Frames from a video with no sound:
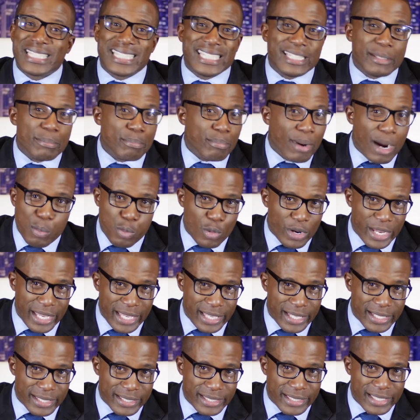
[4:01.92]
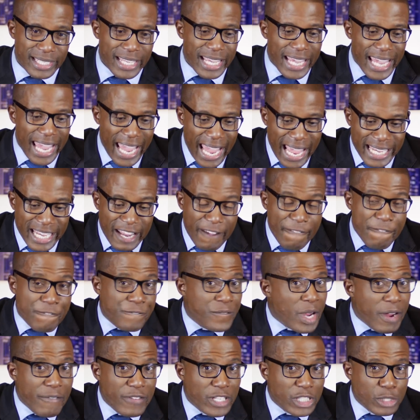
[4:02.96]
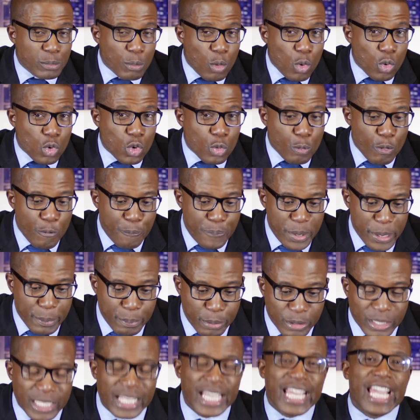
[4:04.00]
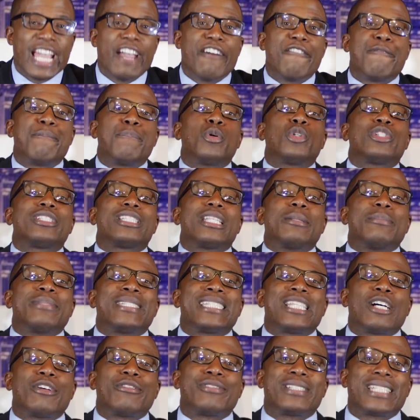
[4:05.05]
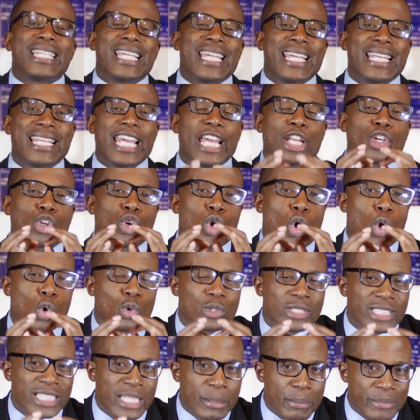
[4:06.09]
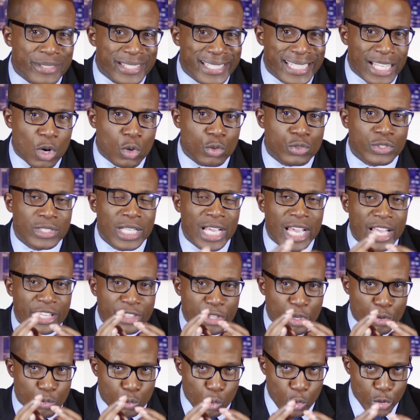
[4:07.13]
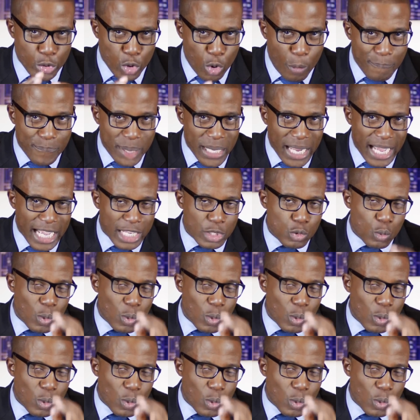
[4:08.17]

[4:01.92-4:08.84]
Zimbabwe is. And a very small group of people have pushed themselves in and called themselves the royal blood.